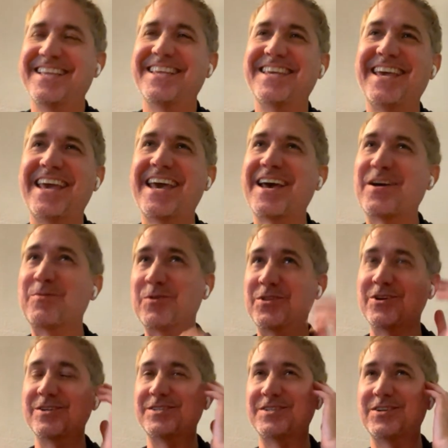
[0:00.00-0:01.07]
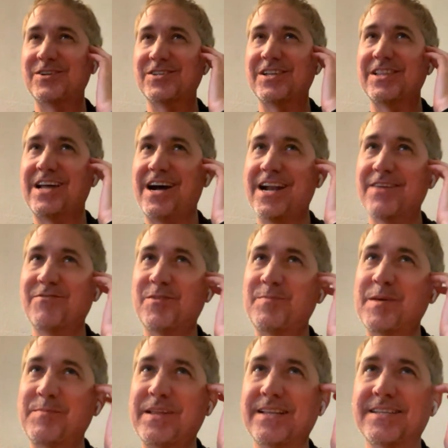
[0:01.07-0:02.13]
Yeah, well, there's there's a lot of
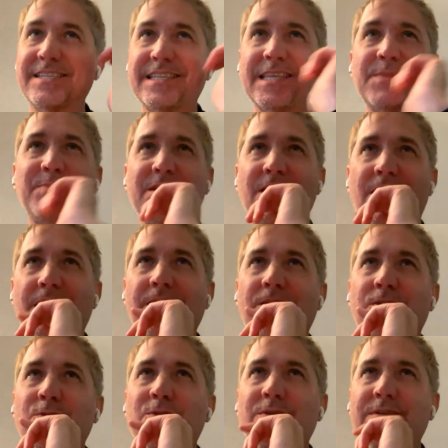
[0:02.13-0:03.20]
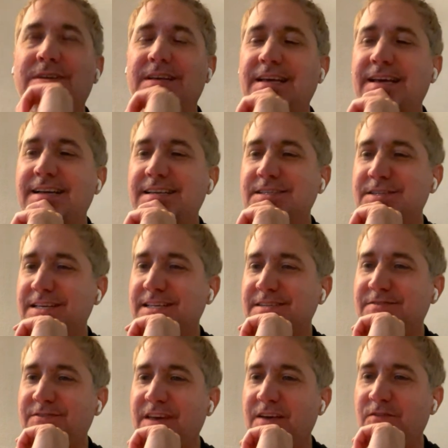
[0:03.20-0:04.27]
them. I mean, Sleepy Hollow is is
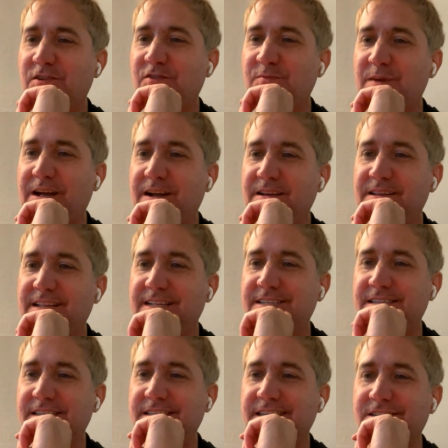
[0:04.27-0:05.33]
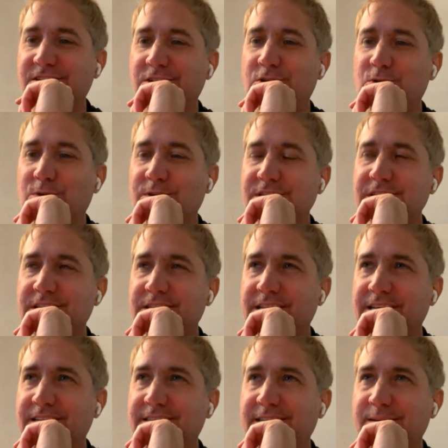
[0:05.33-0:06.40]
a favorite of mine. That's just such a gorgeous,
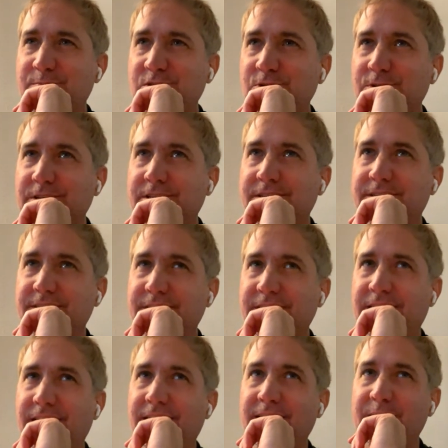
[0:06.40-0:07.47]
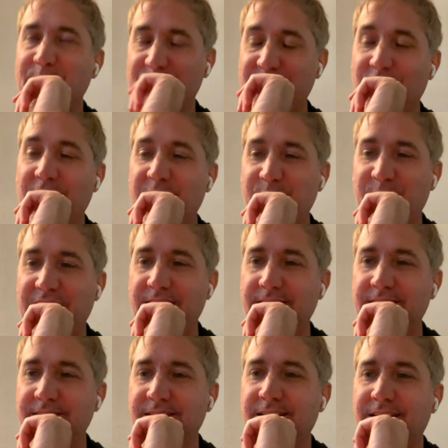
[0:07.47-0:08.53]
like sumptuous uh, period
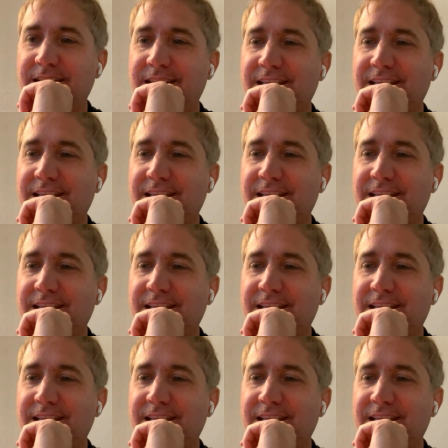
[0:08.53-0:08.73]
piece.